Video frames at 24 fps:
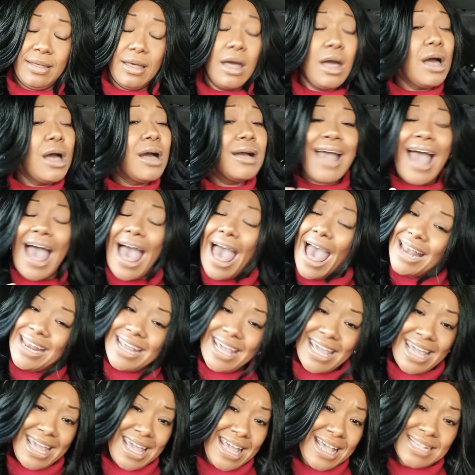God
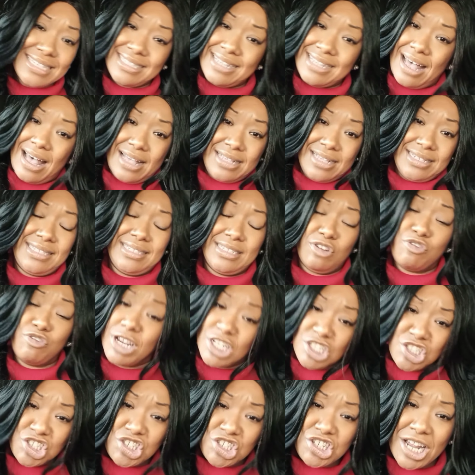hears us,
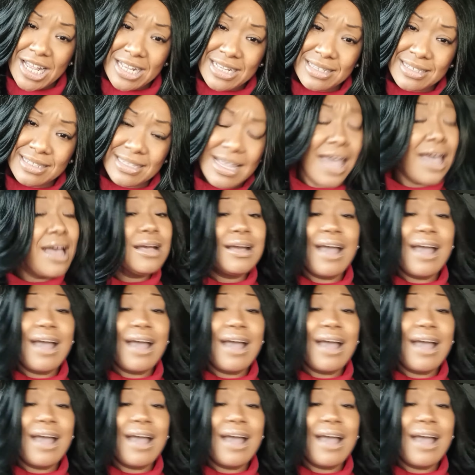Christians.